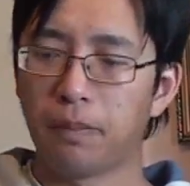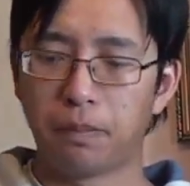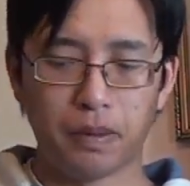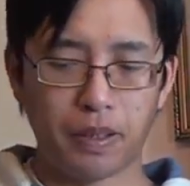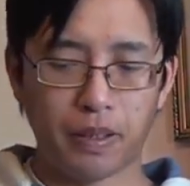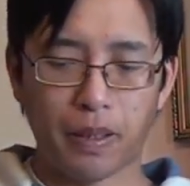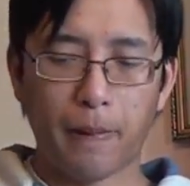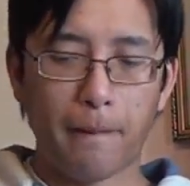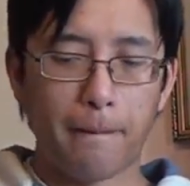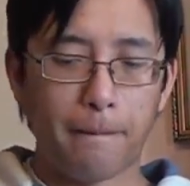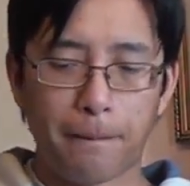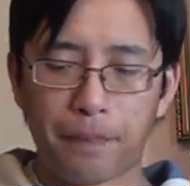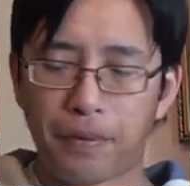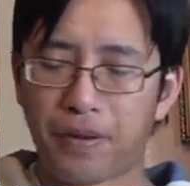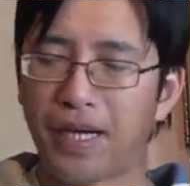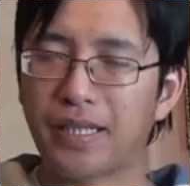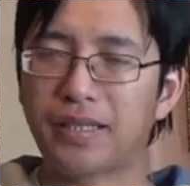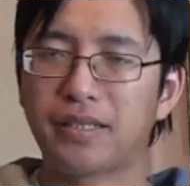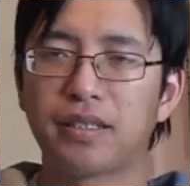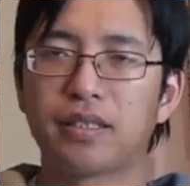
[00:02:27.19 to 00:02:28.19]
but
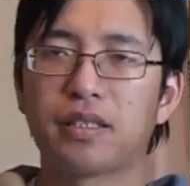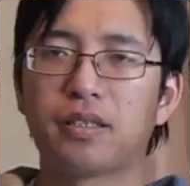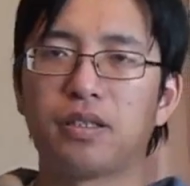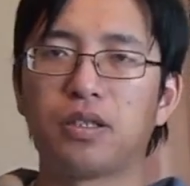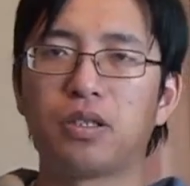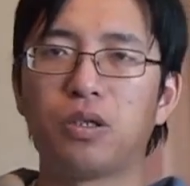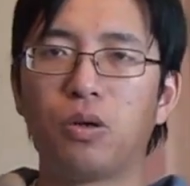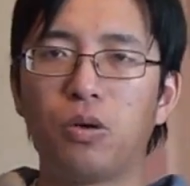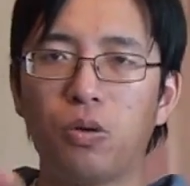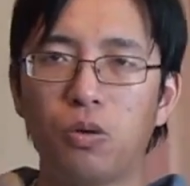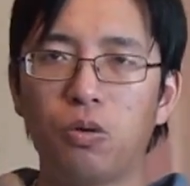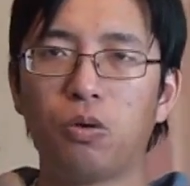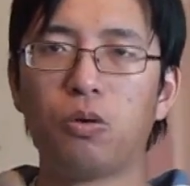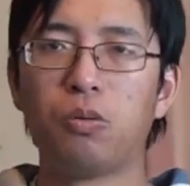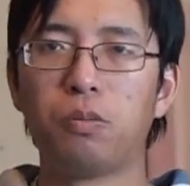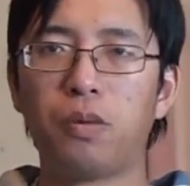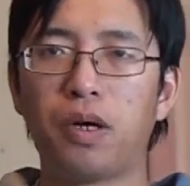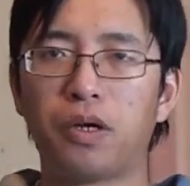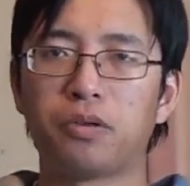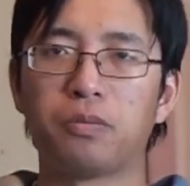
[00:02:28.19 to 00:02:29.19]
practically
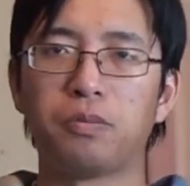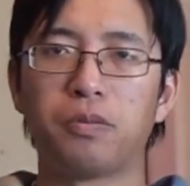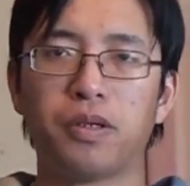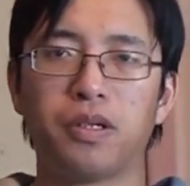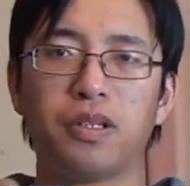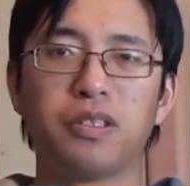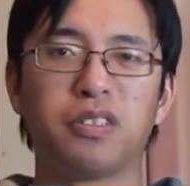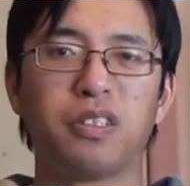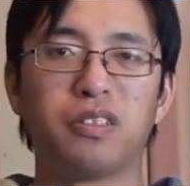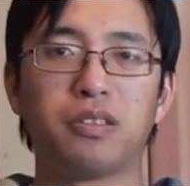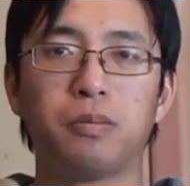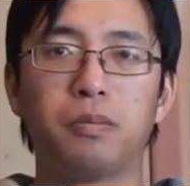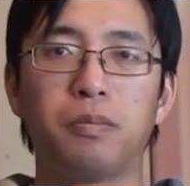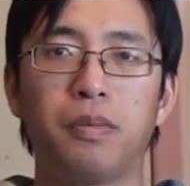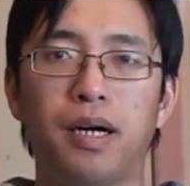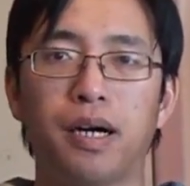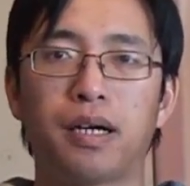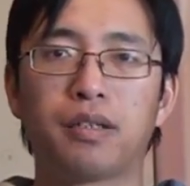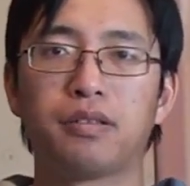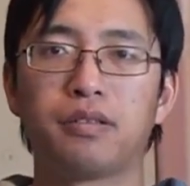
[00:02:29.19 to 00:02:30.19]
all modern bows on the
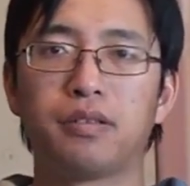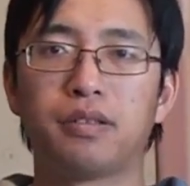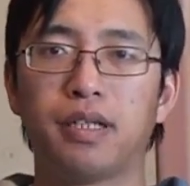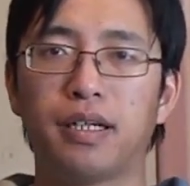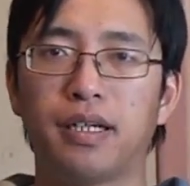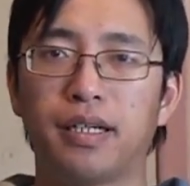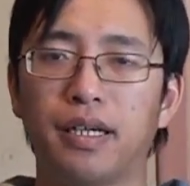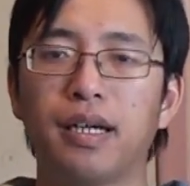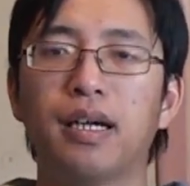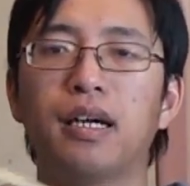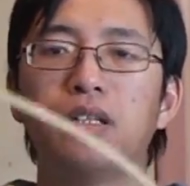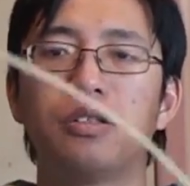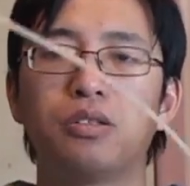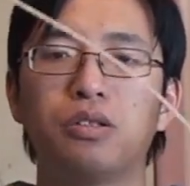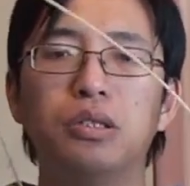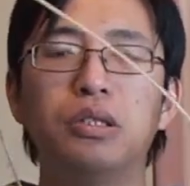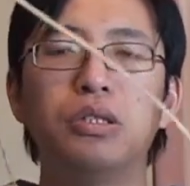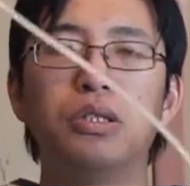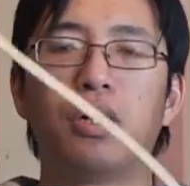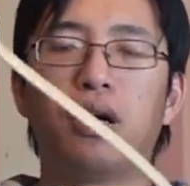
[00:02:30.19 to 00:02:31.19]
market today
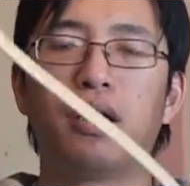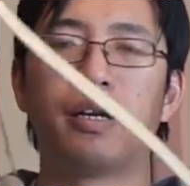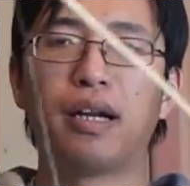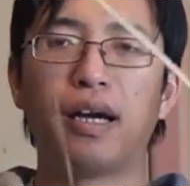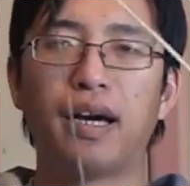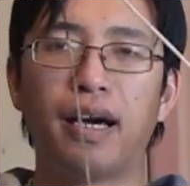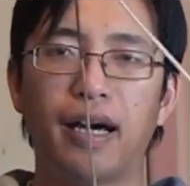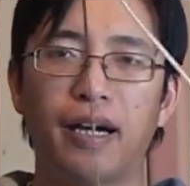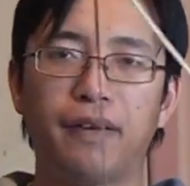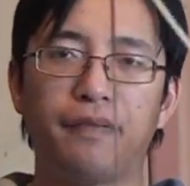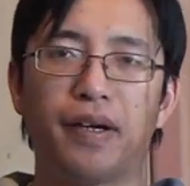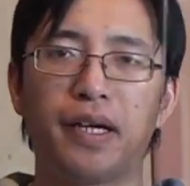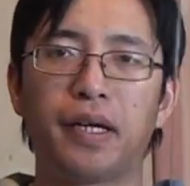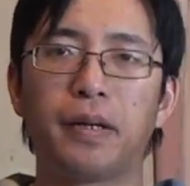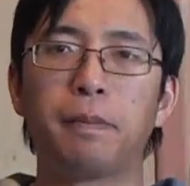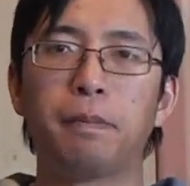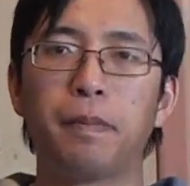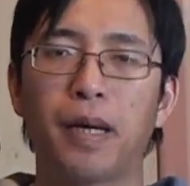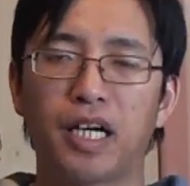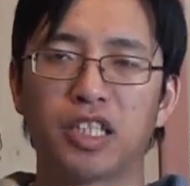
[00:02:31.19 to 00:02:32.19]
do not have
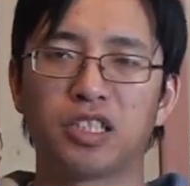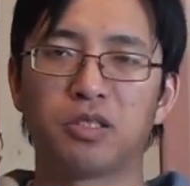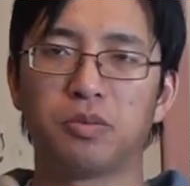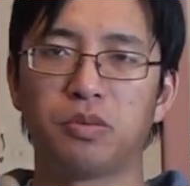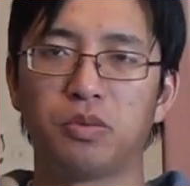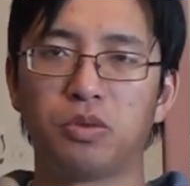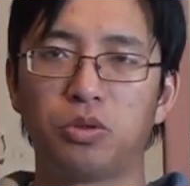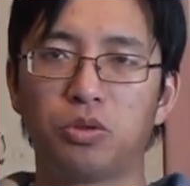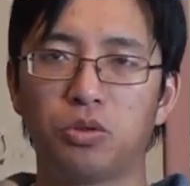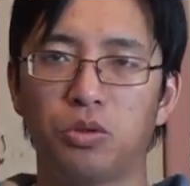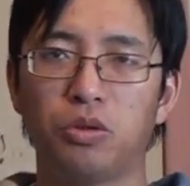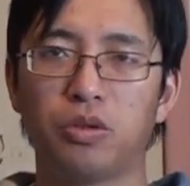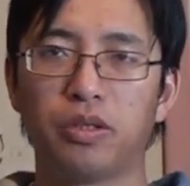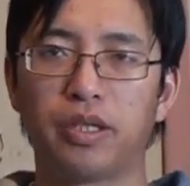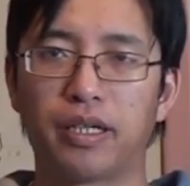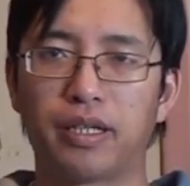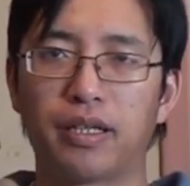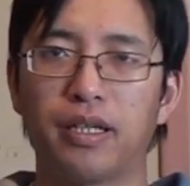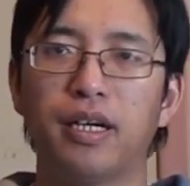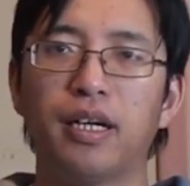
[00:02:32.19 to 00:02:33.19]
a maximum draw
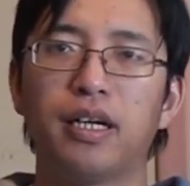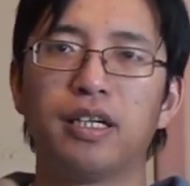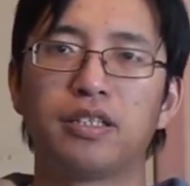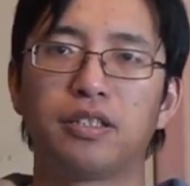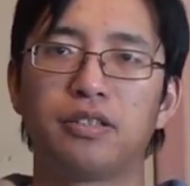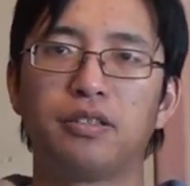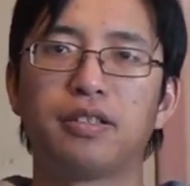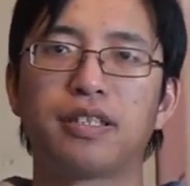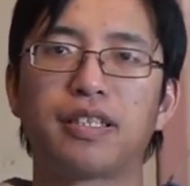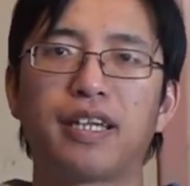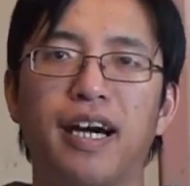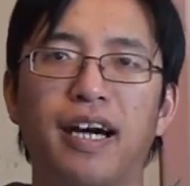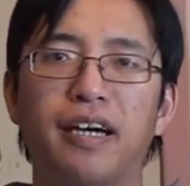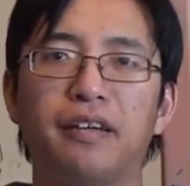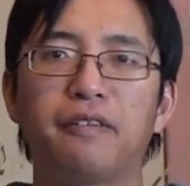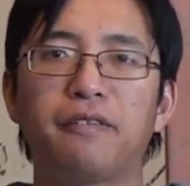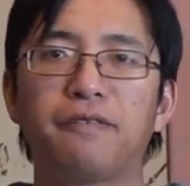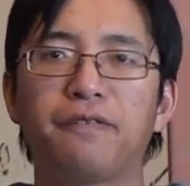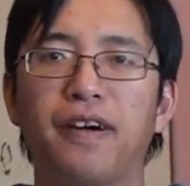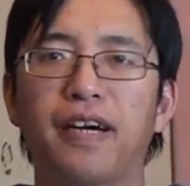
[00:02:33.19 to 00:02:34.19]
length, so you
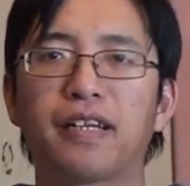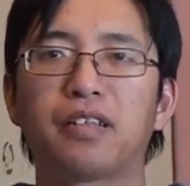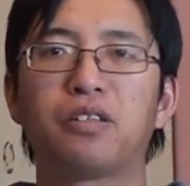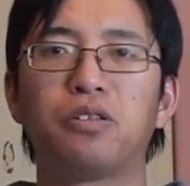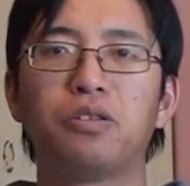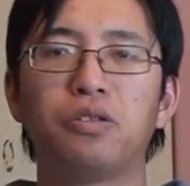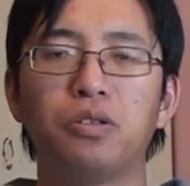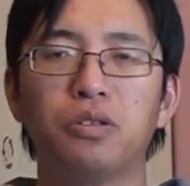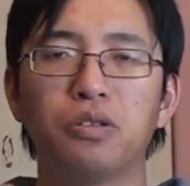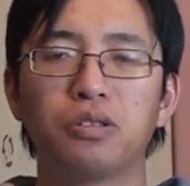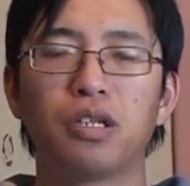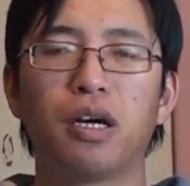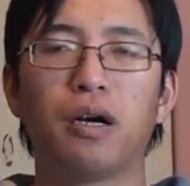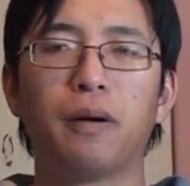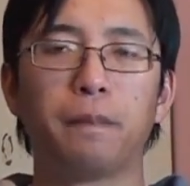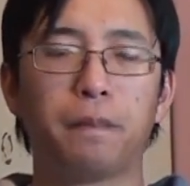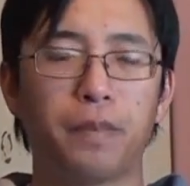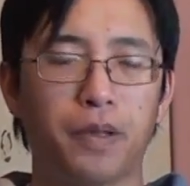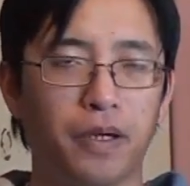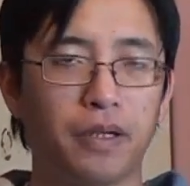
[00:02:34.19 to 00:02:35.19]
can in fact use
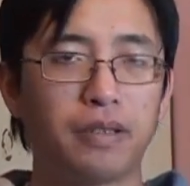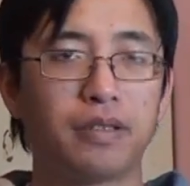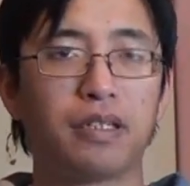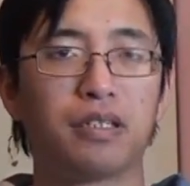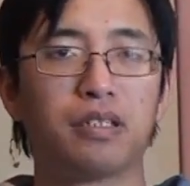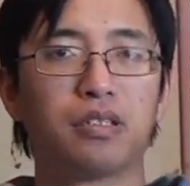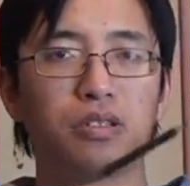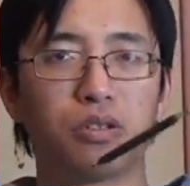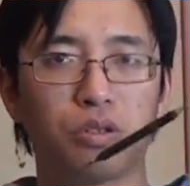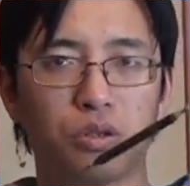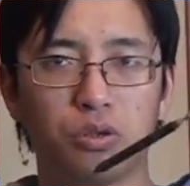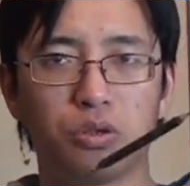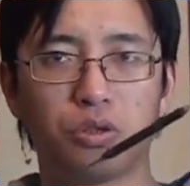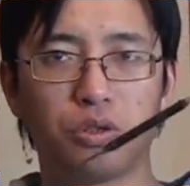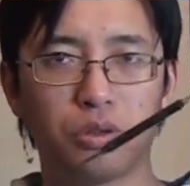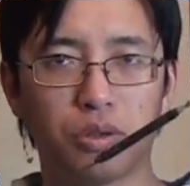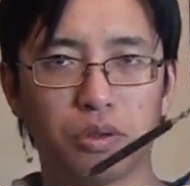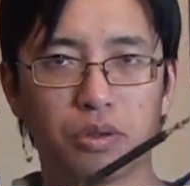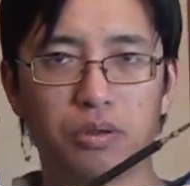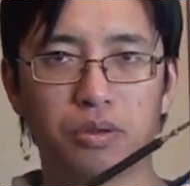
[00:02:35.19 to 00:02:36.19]
a bow that is too
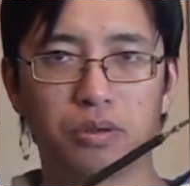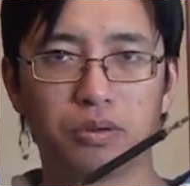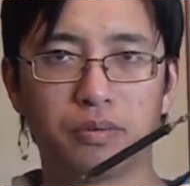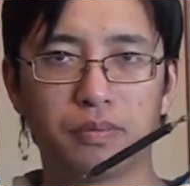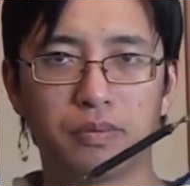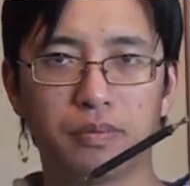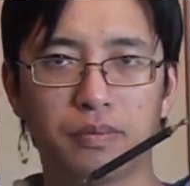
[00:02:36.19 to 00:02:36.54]
short.